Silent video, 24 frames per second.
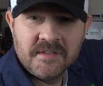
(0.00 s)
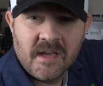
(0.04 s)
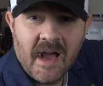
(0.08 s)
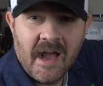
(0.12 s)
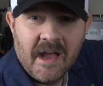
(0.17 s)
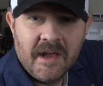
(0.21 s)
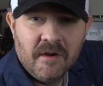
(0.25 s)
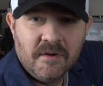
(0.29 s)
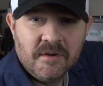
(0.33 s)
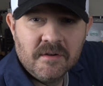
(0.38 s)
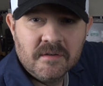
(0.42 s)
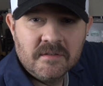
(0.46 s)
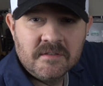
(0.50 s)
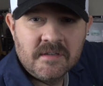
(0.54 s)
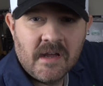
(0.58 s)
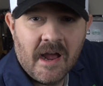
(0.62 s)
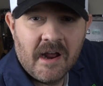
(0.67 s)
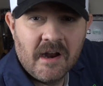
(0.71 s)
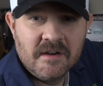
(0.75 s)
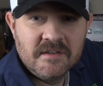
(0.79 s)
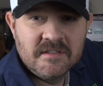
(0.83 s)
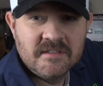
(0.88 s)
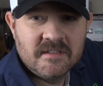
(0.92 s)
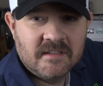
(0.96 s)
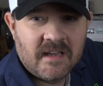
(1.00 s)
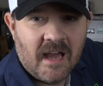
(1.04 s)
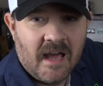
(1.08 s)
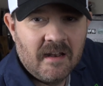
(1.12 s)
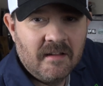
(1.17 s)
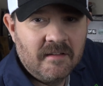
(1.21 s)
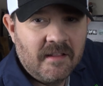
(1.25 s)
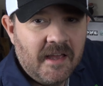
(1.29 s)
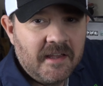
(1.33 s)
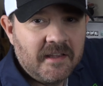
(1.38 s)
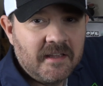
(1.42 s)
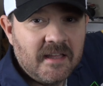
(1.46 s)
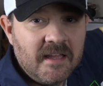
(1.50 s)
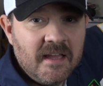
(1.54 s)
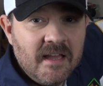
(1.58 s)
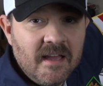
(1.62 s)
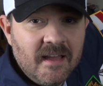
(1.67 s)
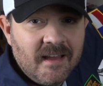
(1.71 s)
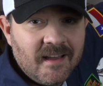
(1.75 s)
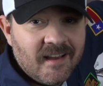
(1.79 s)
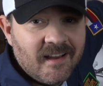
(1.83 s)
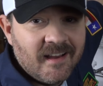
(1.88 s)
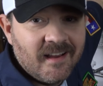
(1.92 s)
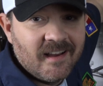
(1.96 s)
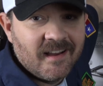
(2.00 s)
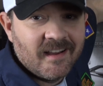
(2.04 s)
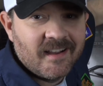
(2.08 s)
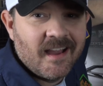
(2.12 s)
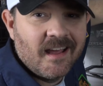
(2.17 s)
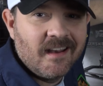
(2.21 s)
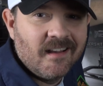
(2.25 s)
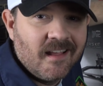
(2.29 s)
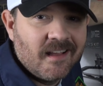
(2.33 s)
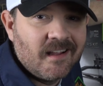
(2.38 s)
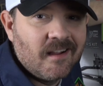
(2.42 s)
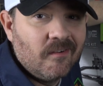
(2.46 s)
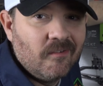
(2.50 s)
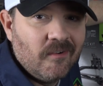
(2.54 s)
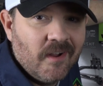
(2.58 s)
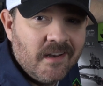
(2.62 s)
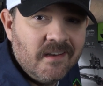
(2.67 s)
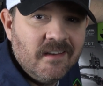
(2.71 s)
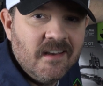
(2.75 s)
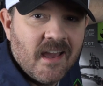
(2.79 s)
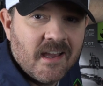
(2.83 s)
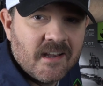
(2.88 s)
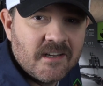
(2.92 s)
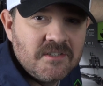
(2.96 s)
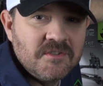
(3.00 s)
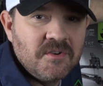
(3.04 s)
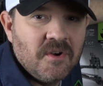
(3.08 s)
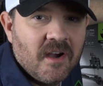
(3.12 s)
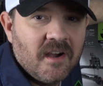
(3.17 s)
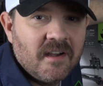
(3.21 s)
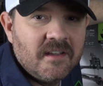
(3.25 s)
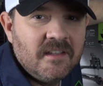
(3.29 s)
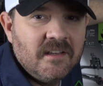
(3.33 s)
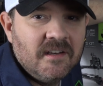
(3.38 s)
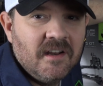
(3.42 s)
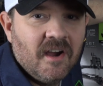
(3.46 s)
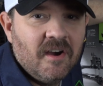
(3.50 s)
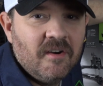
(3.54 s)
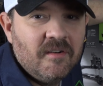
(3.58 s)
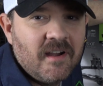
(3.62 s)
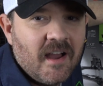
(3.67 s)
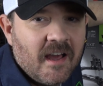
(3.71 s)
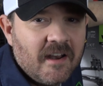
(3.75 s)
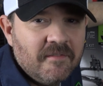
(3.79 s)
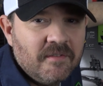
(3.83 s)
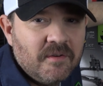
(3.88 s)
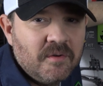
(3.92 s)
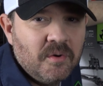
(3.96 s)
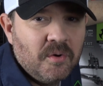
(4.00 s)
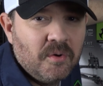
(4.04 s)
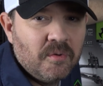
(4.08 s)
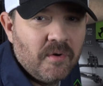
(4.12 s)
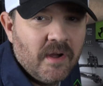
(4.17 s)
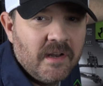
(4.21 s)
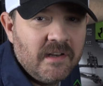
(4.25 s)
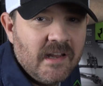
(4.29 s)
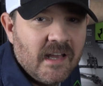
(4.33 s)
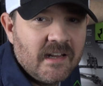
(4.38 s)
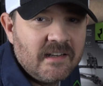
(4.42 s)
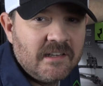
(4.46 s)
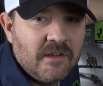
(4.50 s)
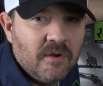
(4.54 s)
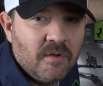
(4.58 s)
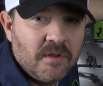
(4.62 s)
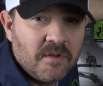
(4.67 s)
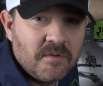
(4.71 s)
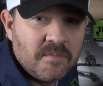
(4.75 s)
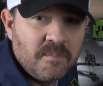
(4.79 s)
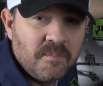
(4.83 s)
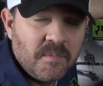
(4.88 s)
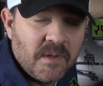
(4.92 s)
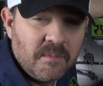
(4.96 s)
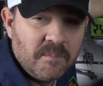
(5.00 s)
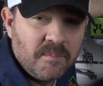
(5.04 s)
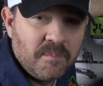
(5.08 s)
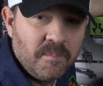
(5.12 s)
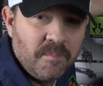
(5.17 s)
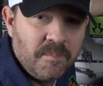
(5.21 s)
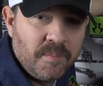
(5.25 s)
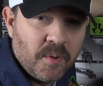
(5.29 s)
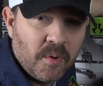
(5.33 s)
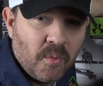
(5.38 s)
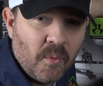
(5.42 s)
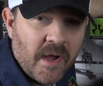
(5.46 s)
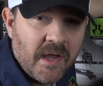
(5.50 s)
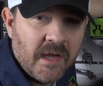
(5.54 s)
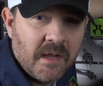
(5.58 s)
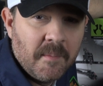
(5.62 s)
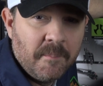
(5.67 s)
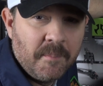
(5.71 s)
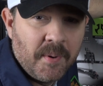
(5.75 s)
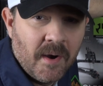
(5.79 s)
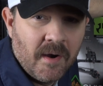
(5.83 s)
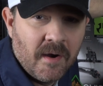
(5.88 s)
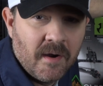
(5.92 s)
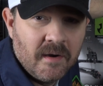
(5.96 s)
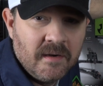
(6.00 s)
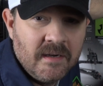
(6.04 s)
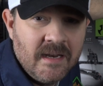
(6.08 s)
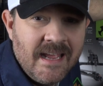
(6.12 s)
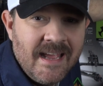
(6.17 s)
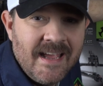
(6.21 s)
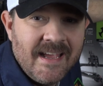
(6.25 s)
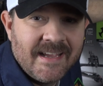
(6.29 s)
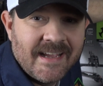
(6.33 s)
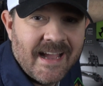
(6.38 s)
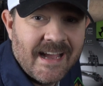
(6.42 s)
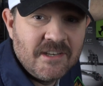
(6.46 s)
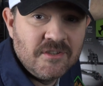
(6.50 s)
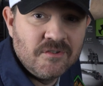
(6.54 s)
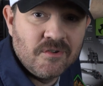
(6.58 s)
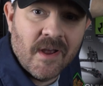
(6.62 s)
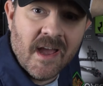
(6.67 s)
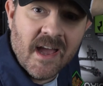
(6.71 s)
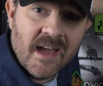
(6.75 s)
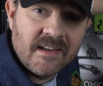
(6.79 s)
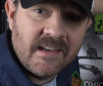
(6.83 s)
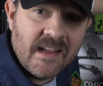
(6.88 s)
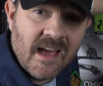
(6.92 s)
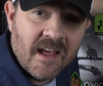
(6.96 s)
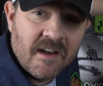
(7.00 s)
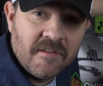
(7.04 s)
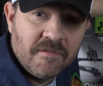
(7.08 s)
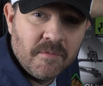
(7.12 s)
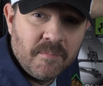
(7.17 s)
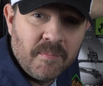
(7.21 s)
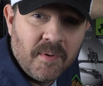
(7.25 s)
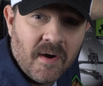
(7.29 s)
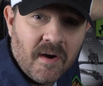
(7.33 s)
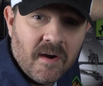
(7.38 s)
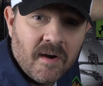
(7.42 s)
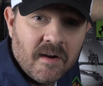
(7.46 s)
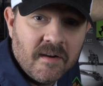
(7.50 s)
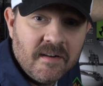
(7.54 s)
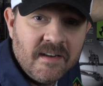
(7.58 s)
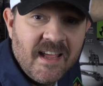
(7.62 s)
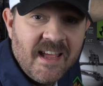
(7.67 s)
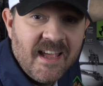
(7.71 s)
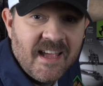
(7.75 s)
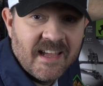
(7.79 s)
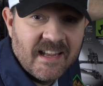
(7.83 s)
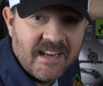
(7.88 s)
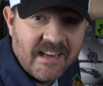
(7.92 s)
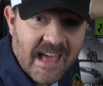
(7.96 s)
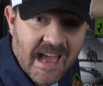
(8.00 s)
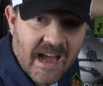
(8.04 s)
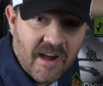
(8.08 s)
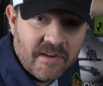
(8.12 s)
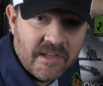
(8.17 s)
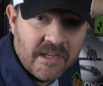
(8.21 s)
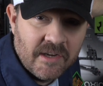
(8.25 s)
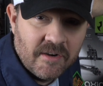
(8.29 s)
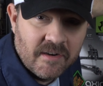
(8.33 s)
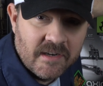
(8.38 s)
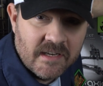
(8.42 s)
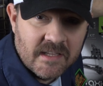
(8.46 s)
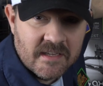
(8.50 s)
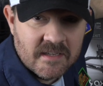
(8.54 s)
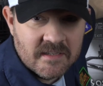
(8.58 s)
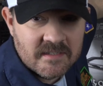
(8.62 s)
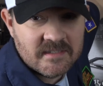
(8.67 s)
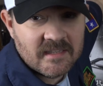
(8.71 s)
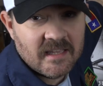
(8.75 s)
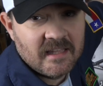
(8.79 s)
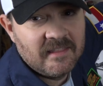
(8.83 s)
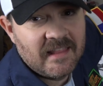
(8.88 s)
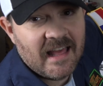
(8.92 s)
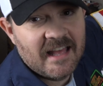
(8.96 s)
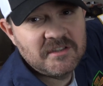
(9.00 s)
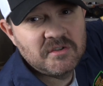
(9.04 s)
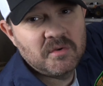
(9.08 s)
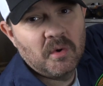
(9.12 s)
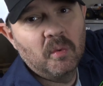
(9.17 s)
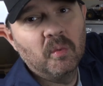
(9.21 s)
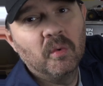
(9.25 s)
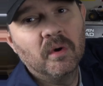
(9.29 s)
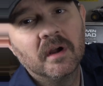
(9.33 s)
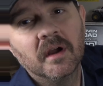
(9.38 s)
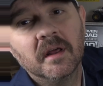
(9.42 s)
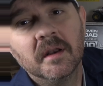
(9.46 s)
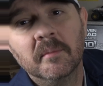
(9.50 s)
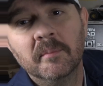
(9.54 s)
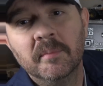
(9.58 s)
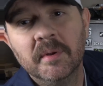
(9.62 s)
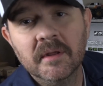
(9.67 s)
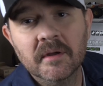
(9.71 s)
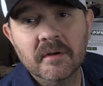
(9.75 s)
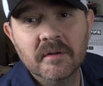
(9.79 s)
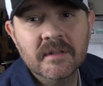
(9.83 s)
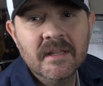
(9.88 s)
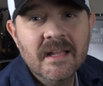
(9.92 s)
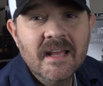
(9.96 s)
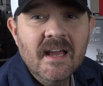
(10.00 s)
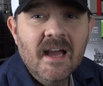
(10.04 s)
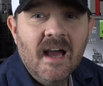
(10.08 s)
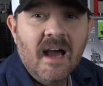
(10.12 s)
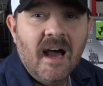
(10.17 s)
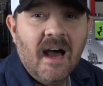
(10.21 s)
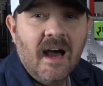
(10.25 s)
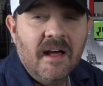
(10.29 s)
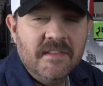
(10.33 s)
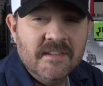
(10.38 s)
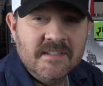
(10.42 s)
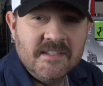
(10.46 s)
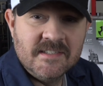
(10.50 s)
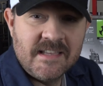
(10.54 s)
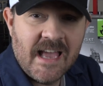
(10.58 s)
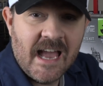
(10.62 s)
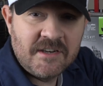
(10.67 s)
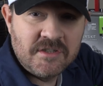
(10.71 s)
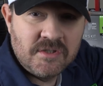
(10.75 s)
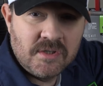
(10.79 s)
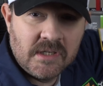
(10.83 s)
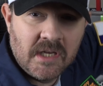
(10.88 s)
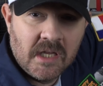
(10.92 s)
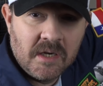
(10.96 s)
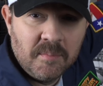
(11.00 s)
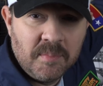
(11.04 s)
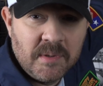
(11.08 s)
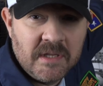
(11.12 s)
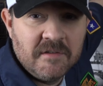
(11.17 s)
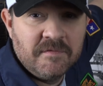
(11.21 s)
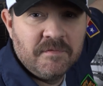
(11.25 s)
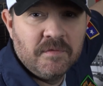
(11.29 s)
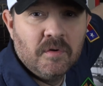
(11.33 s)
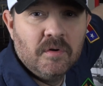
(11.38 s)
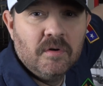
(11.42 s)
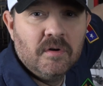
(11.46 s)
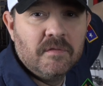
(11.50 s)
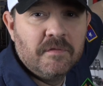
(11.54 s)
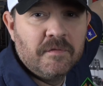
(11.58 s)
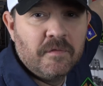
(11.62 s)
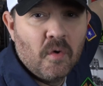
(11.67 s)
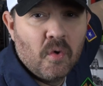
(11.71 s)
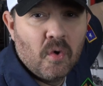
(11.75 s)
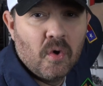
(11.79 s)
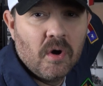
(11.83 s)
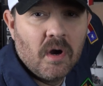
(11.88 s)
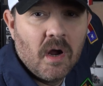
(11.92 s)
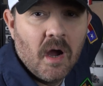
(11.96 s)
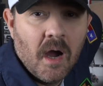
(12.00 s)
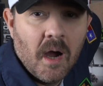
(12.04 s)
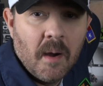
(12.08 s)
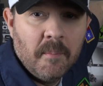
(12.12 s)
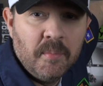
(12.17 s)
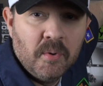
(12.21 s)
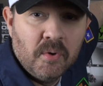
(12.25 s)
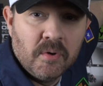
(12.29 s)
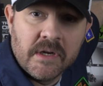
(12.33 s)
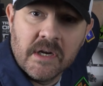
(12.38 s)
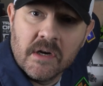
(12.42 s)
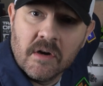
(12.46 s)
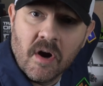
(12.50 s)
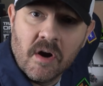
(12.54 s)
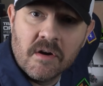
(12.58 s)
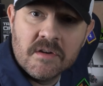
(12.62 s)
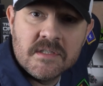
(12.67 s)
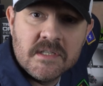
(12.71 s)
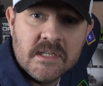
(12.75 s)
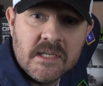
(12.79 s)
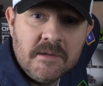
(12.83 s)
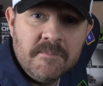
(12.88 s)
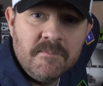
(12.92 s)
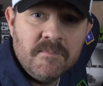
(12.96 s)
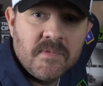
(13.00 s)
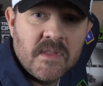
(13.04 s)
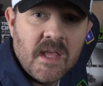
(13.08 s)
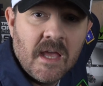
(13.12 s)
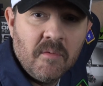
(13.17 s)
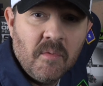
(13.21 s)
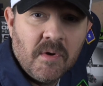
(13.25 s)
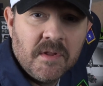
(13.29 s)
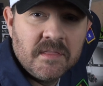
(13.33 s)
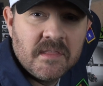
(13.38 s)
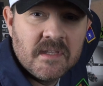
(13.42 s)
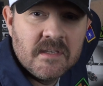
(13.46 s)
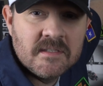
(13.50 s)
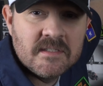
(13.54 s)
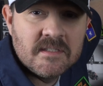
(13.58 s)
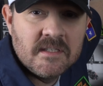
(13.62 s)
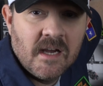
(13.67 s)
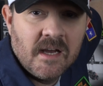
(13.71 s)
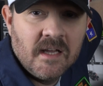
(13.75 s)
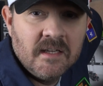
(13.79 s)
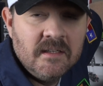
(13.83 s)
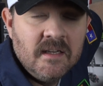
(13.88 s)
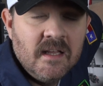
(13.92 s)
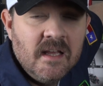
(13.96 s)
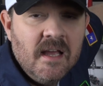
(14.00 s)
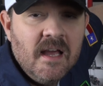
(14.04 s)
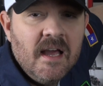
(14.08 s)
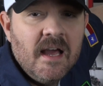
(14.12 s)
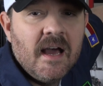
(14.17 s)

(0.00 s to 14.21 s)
tile, tires, kind of like uh, kind of like a redneck truck, you know, kind of a cool redneck deal that's been put away in a barn, got dragged out of a barn, and now here it is, and that's what we're going to build. Uh, this is actually going to be for, for uh, Bull Gear RC. They want this done.